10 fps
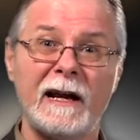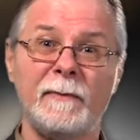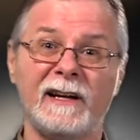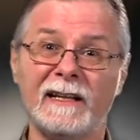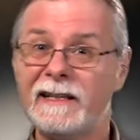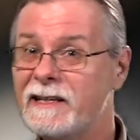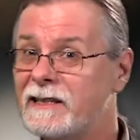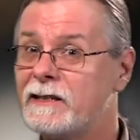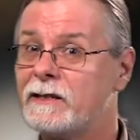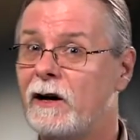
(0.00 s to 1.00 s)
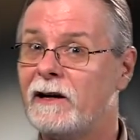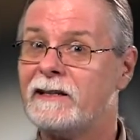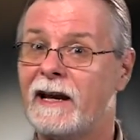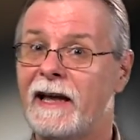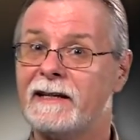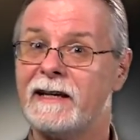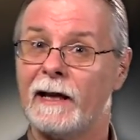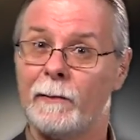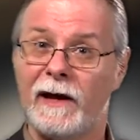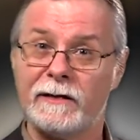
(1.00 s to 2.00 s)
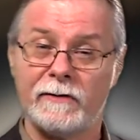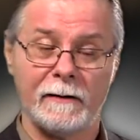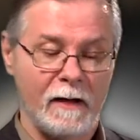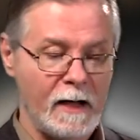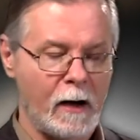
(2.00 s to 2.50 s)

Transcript: and I'm going to list the songs on Exile on Main Street.